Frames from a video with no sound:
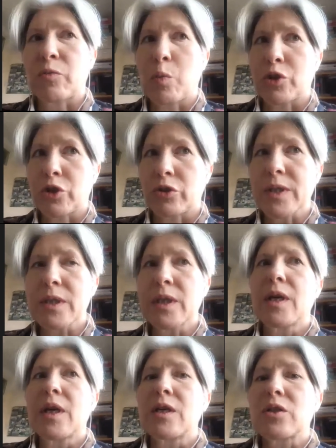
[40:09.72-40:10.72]
particular
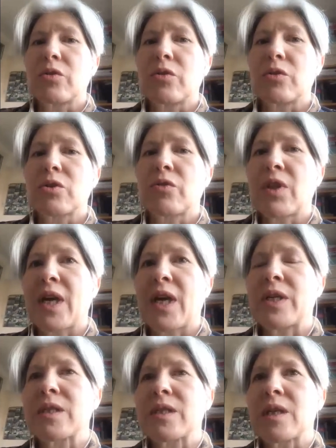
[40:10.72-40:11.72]
list of
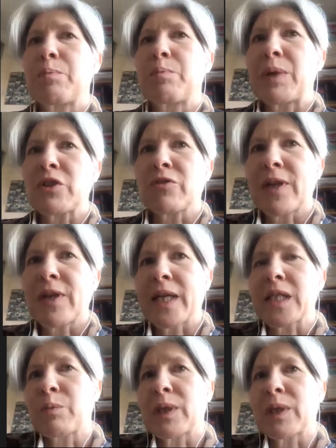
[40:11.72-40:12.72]
modules. So so
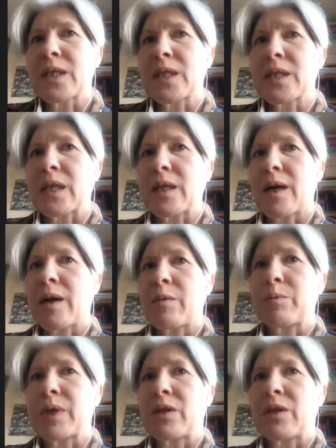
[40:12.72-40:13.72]
there is a bit of
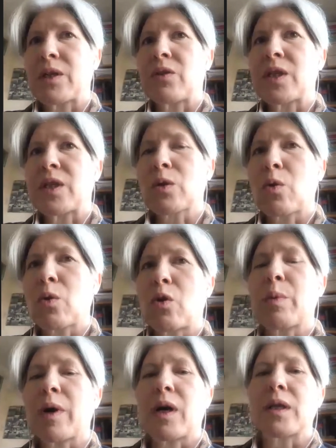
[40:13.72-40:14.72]
flexibility
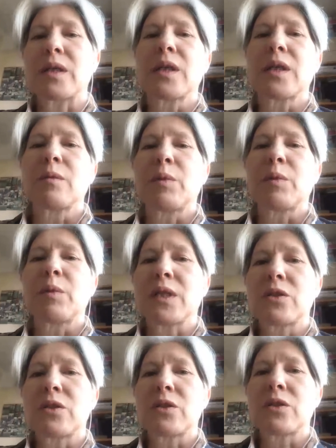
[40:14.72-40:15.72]
um, in in this
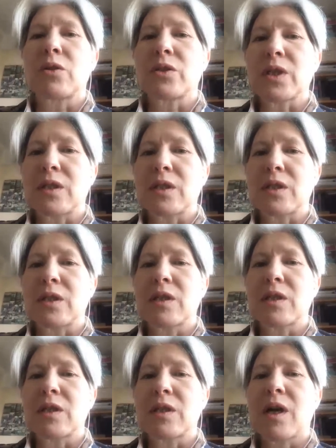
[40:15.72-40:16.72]
core part, but it's
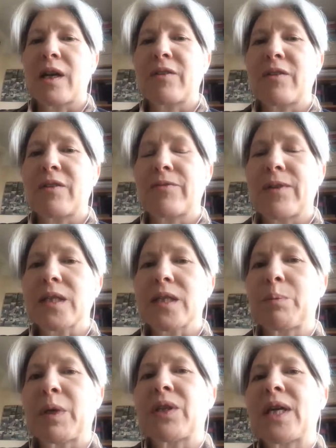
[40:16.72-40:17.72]
not entirely
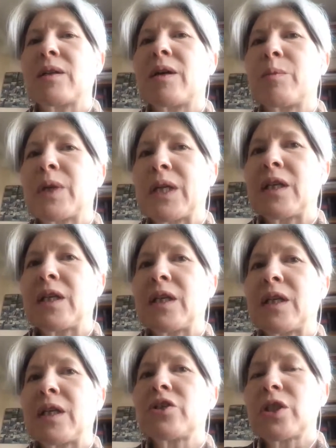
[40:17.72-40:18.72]
flexible. But then
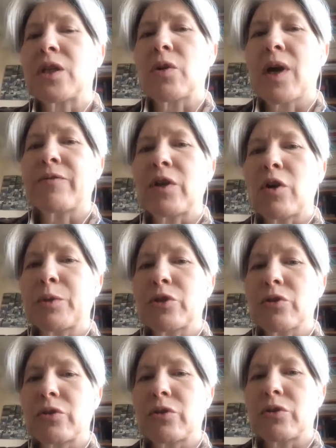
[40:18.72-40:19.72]
um, in each year you
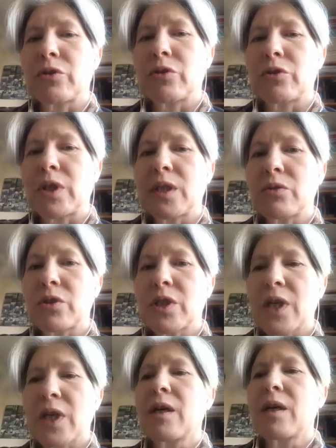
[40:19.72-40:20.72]
have the
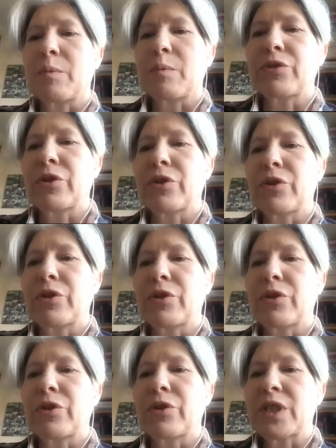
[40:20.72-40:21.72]
opportunity to take
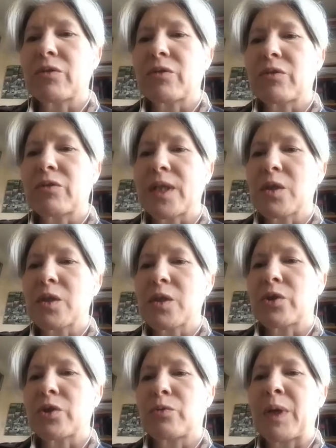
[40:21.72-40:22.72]
up to 30
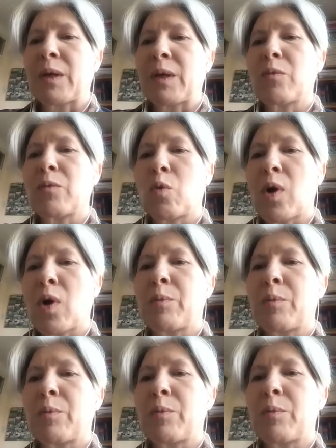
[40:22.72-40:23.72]
credits, which would
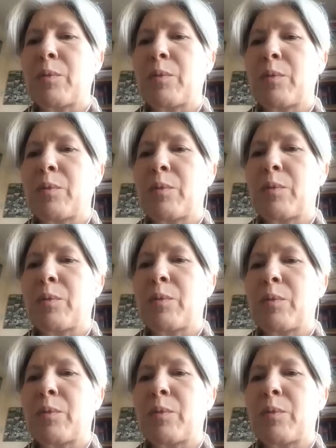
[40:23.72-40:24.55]
mean one module